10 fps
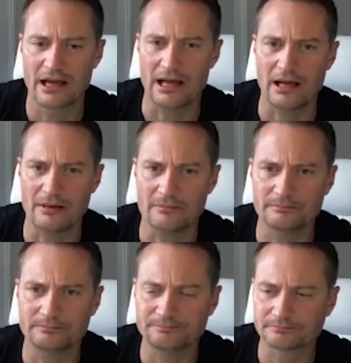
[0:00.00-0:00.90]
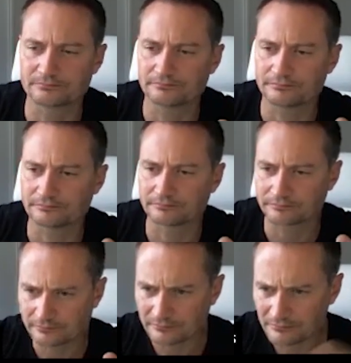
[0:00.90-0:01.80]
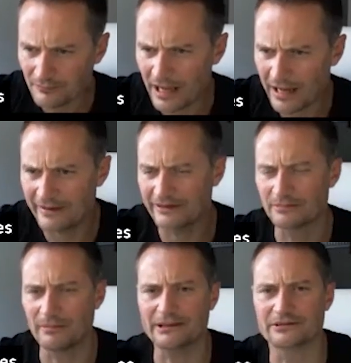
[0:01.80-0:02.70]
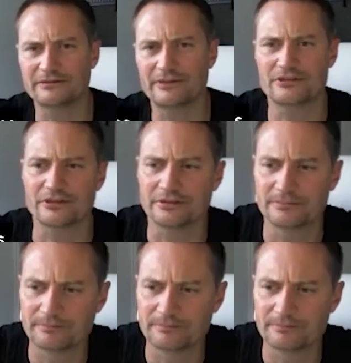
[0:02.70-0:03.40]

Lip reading: and then the major fissure.